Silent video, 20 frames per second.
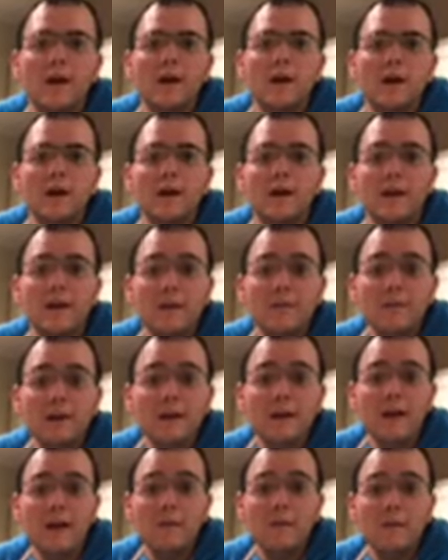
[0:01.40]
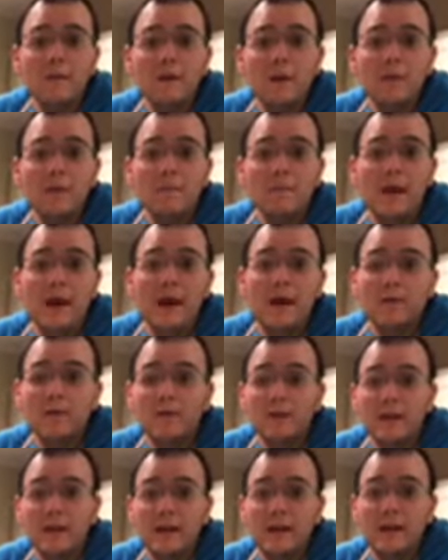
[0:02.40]
Good evening everyone,
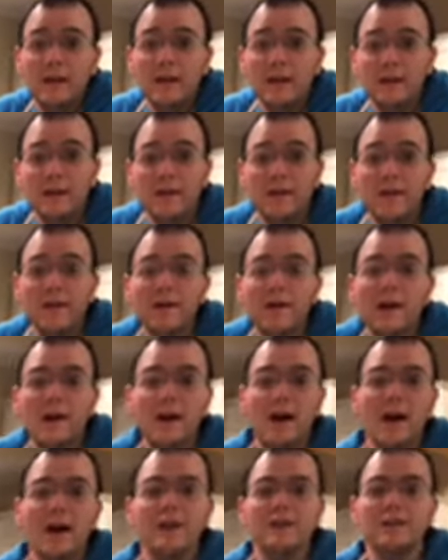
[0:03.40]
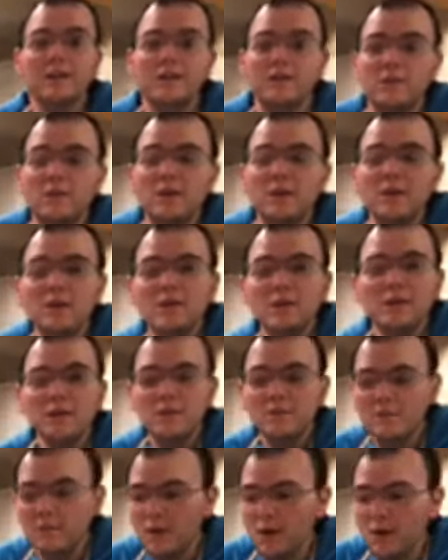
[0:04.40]
Patrick here. I just wanted to
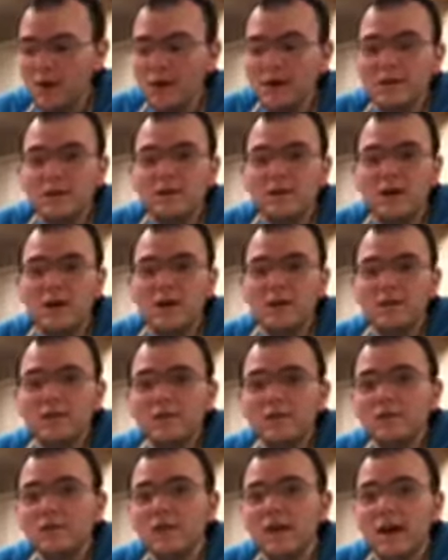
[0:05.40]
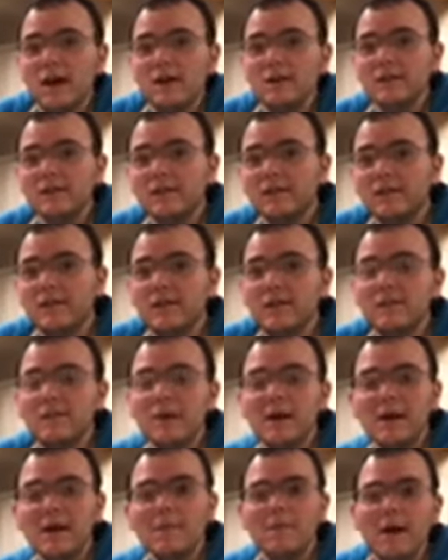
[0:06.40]
jump on and talk to you guys a little
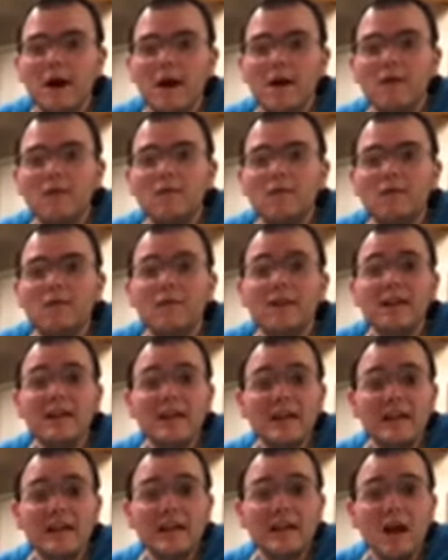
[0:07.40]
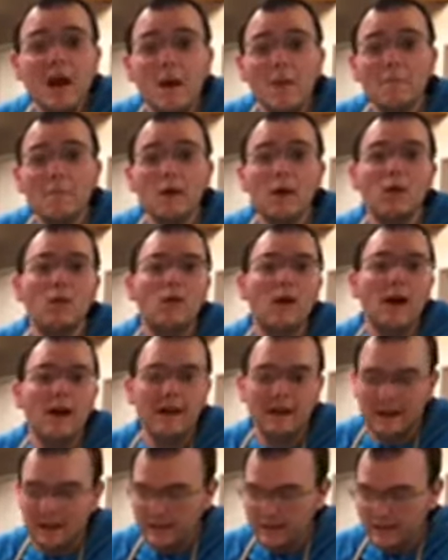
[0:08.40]
bit about vegan
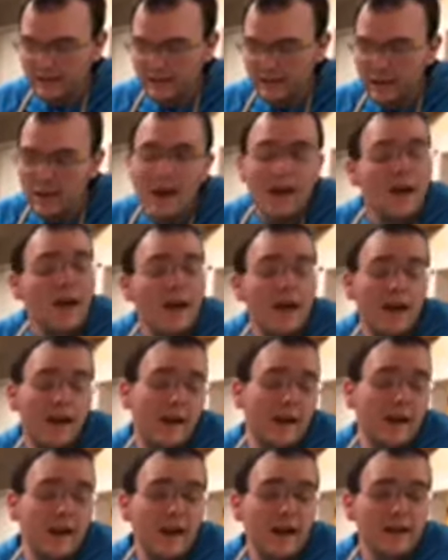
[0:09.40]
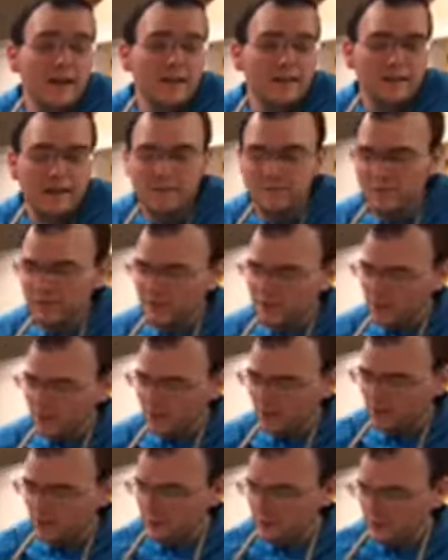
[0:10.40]
meringues and egg
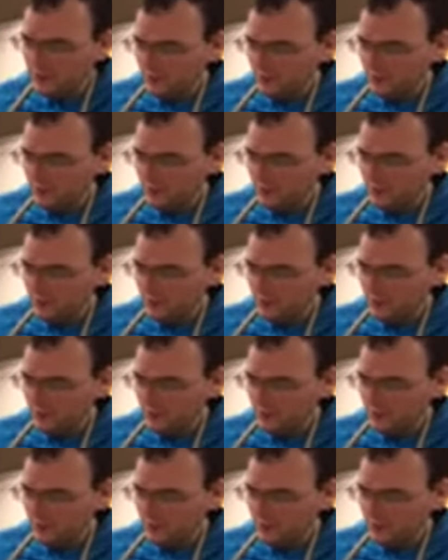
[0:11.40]
substitutes.